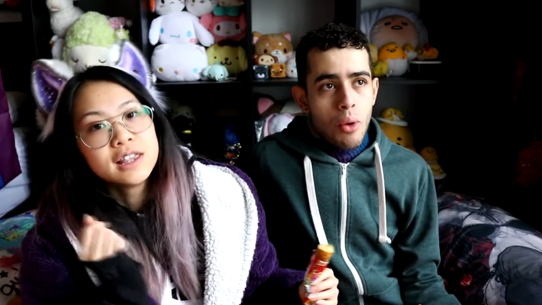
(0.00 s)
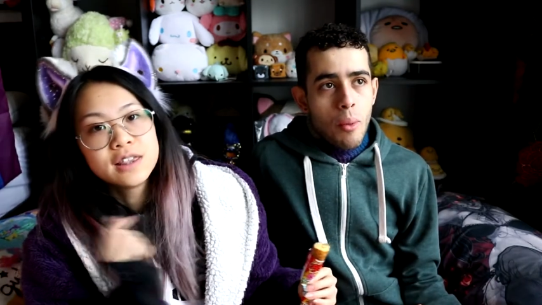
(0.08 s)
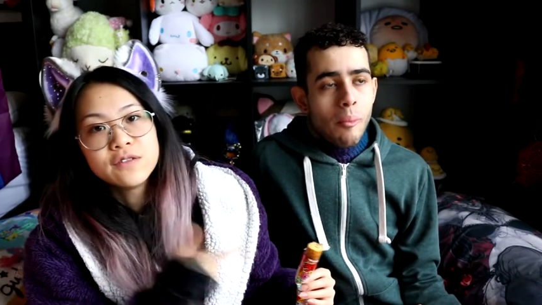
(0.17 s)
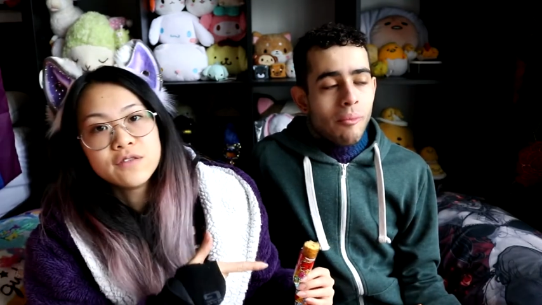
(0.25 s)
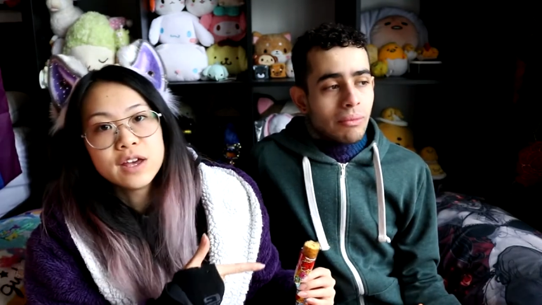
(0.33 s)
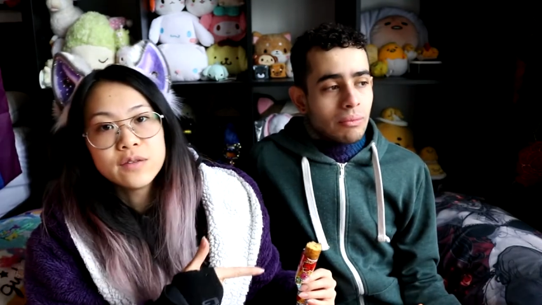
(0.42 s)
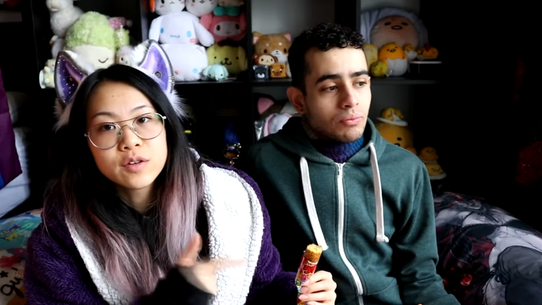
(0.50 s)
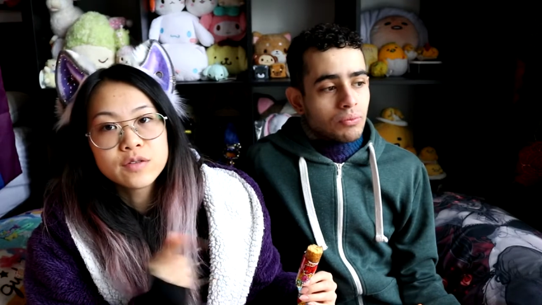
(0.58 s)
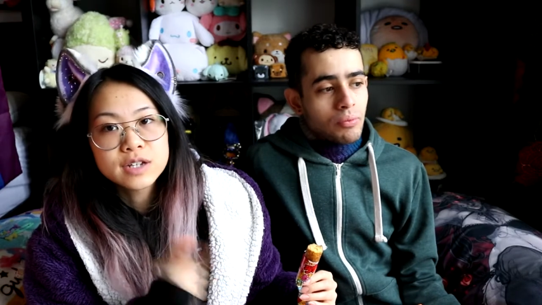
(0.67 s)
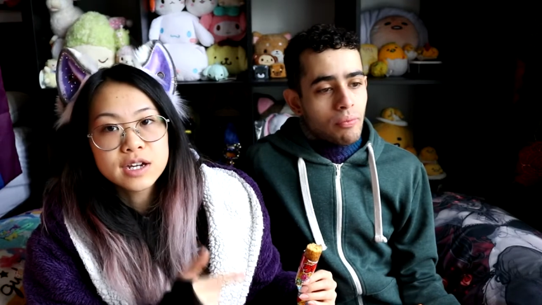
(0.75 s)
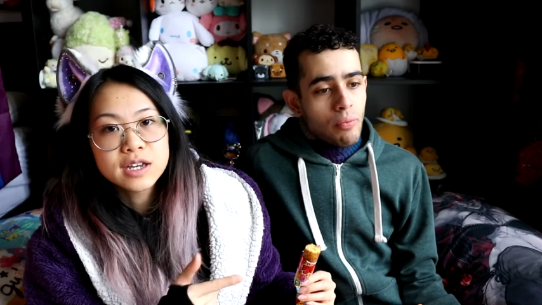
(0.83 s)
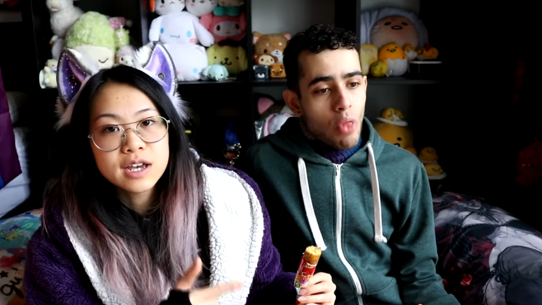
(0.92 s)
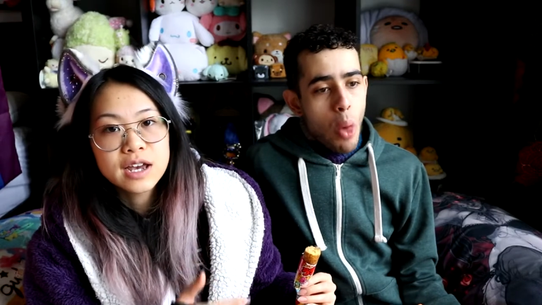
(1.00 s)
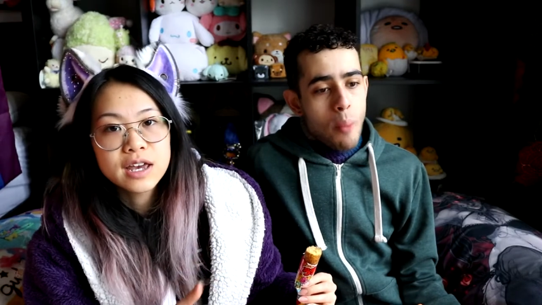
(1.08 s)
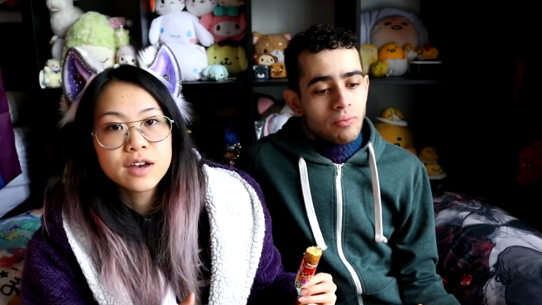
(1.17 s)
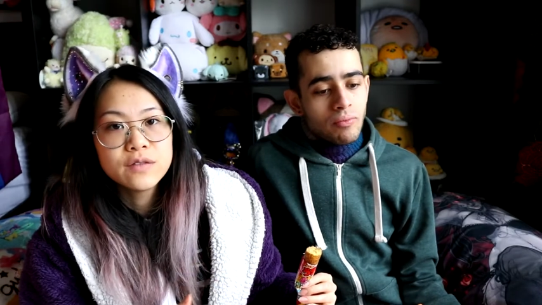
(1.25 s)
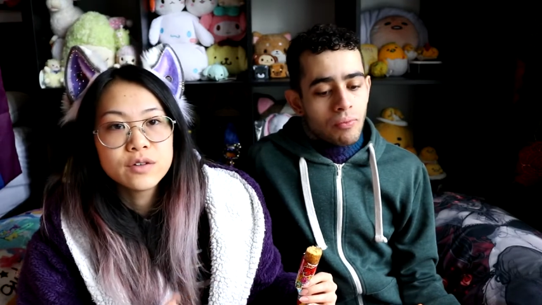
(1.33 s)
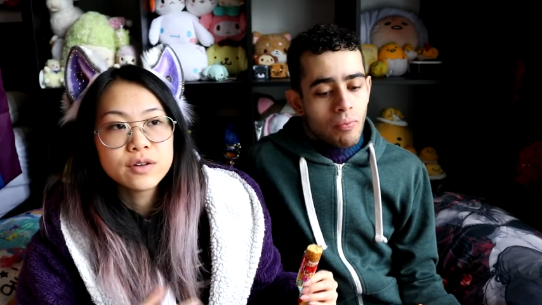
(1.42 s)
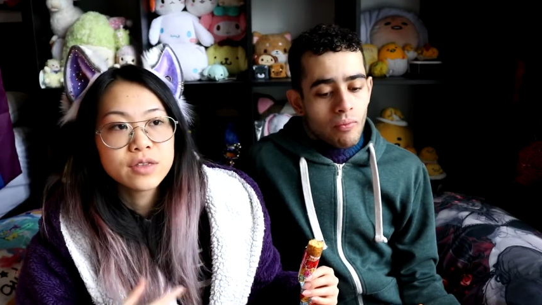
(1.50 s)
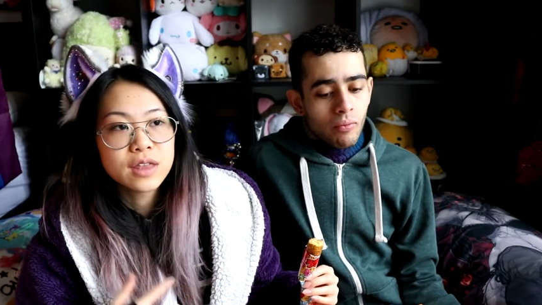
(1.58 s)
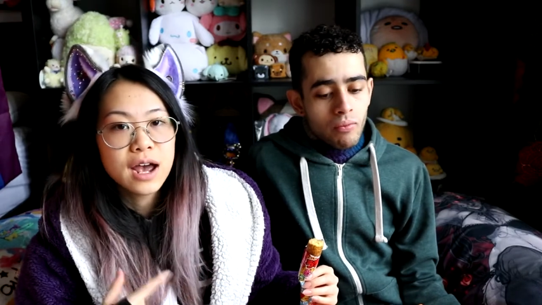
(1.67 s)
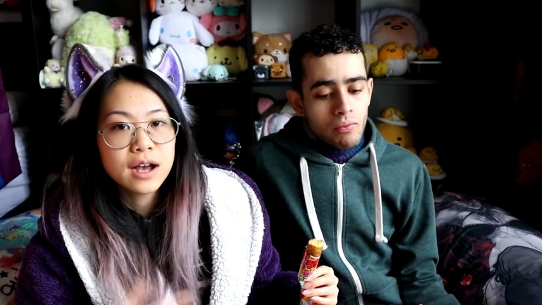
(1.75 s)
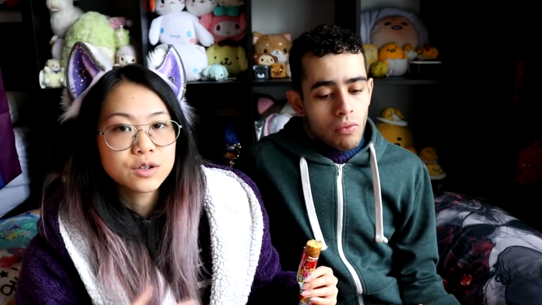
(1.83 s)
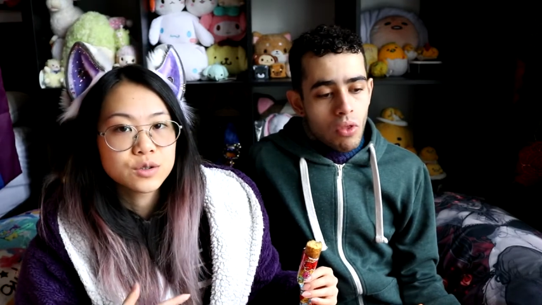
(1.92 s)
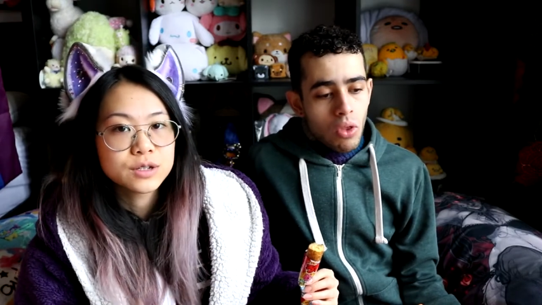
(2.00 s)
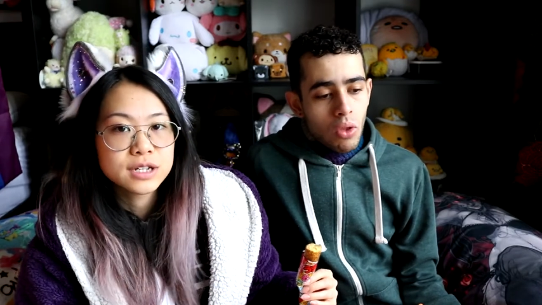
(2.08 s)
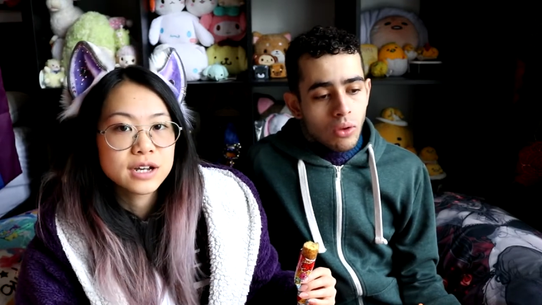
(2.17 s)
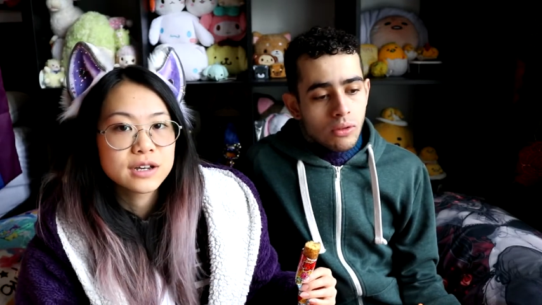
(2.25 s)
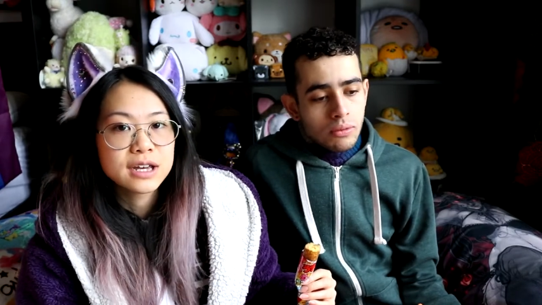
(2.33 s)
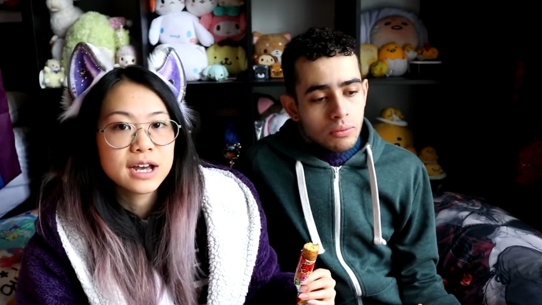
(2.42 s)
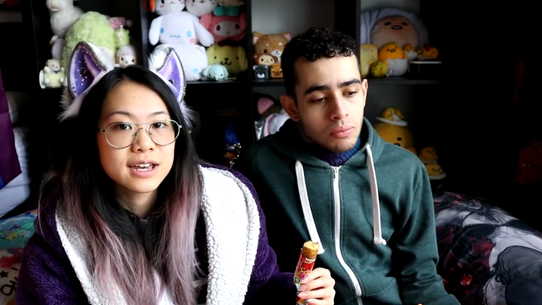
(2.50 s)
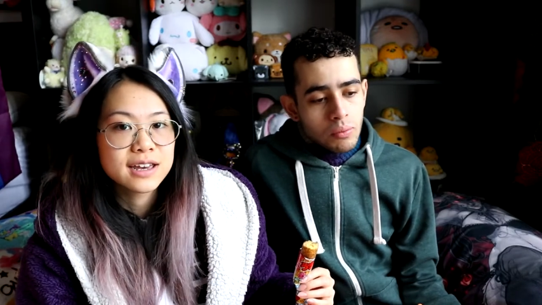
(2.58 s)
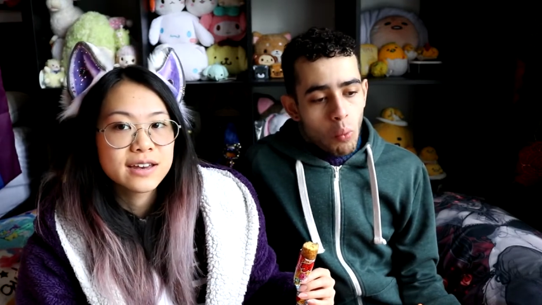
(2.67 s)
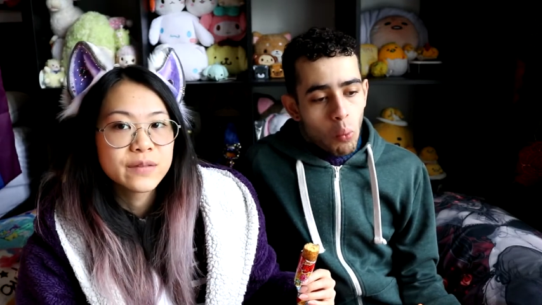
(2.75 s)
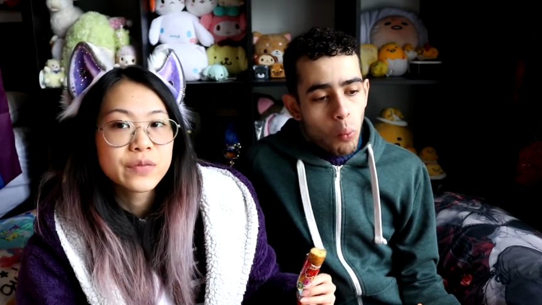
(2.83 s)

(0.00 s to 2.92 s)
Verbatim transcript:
Speaker 1: the flavour of takoyaki over actual takoyaki.